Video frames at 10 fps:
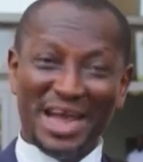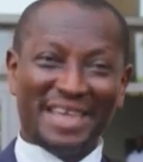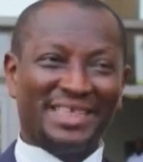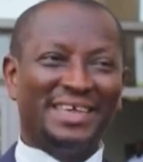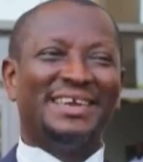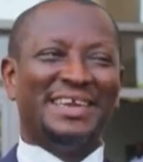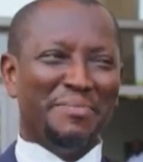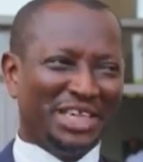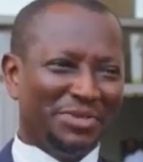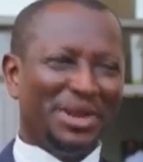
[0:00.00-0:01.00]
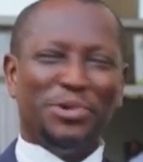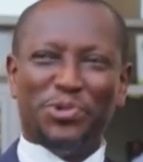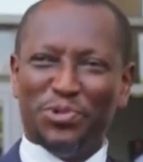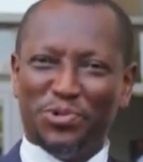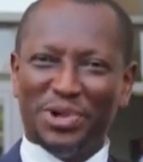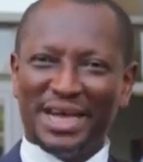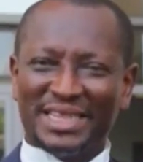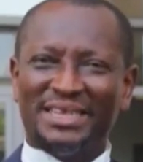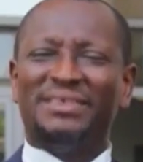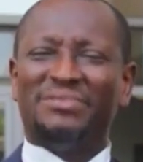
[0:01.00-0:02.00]
that the maximum that we could get
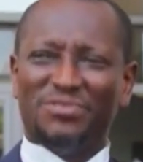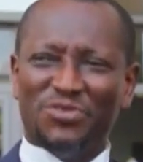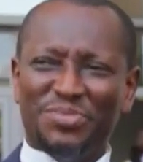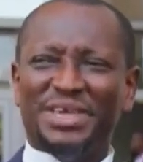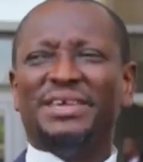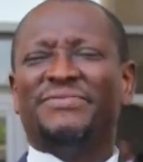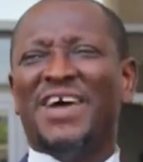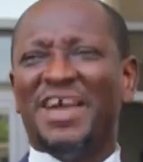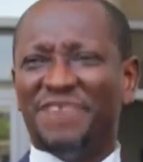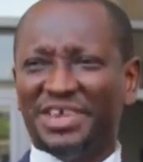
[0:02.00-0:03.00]
would be 5